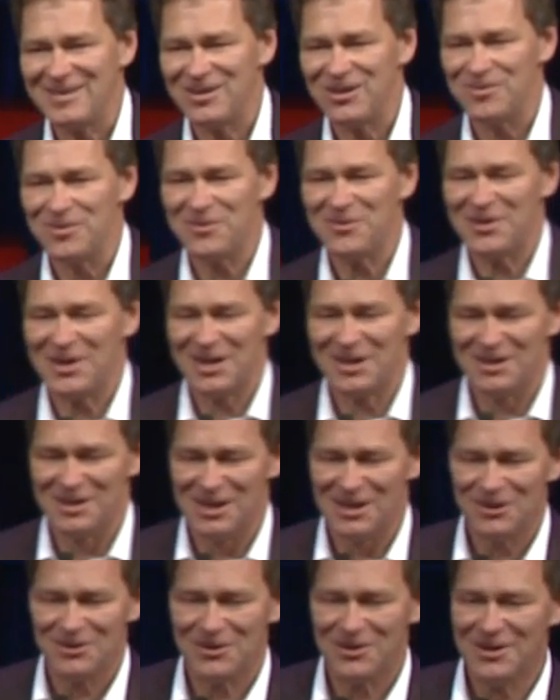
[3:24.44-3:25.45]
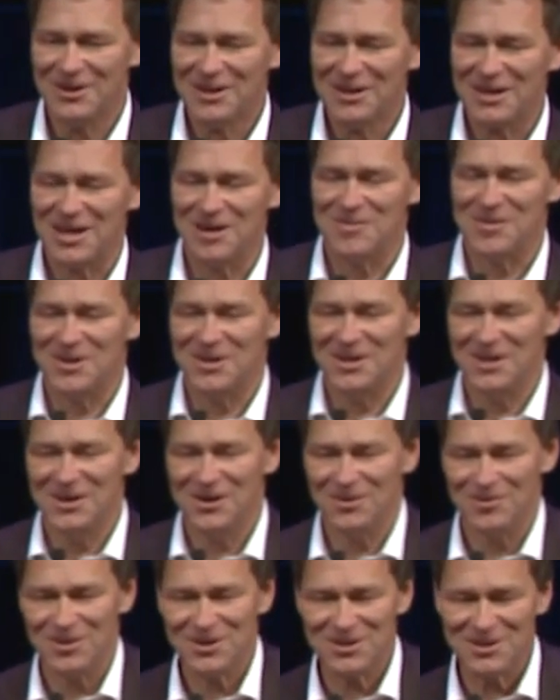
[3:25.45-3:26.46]
that's how we started out coming
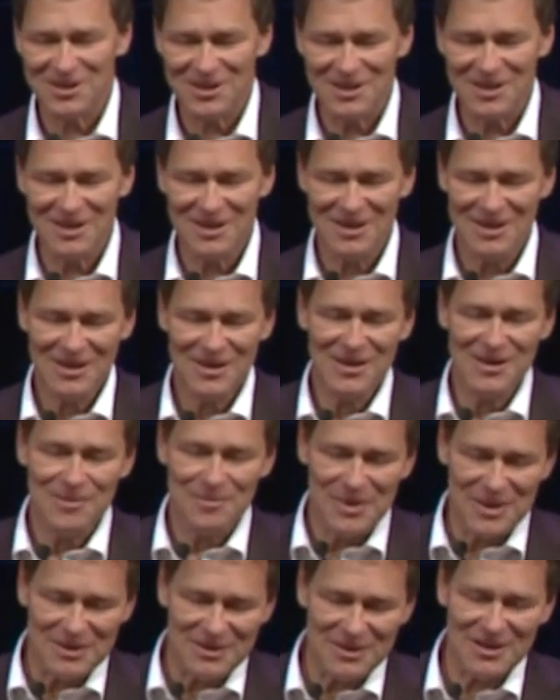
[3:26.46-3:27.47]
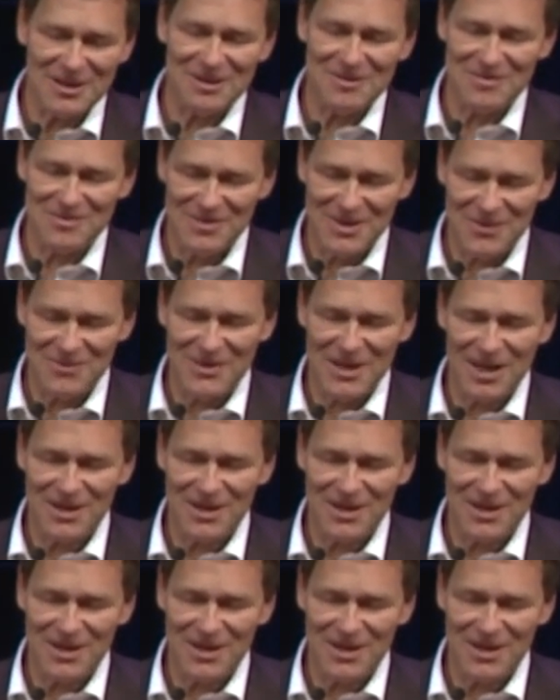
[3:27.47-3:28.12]
here originally. But um, if